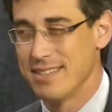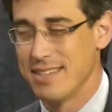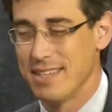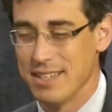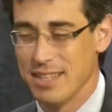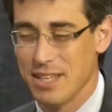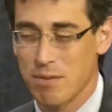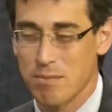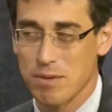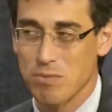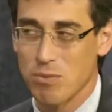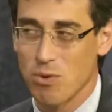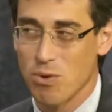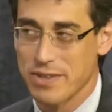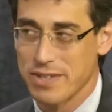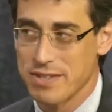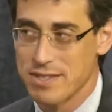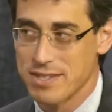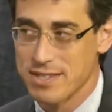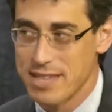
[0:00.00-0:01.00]
a little bit more
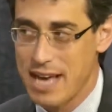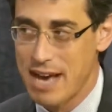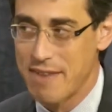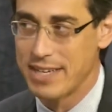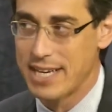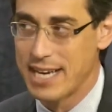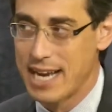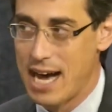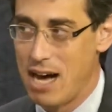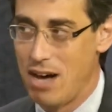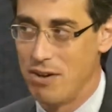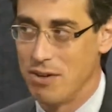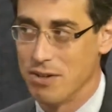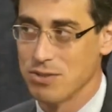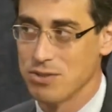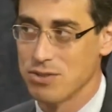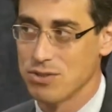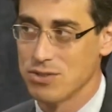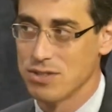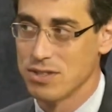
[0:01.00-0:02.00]
than
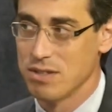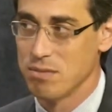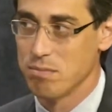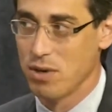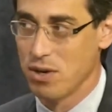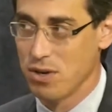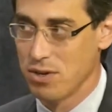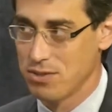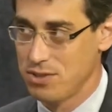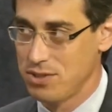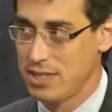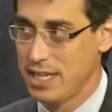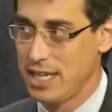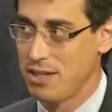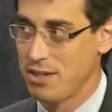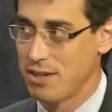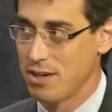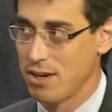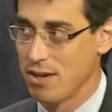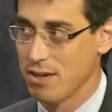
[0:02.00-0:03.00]
$7 per
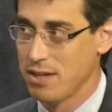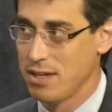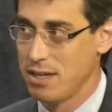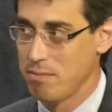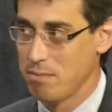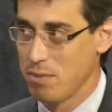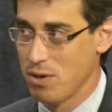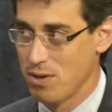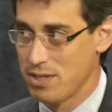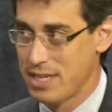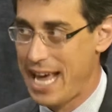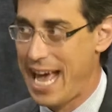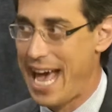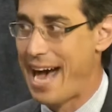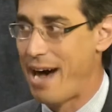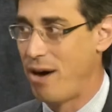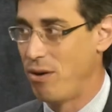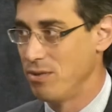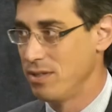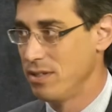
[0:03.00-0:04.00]
senior per
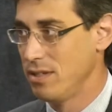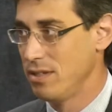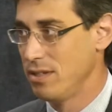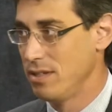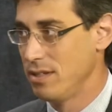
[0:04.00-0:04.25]
town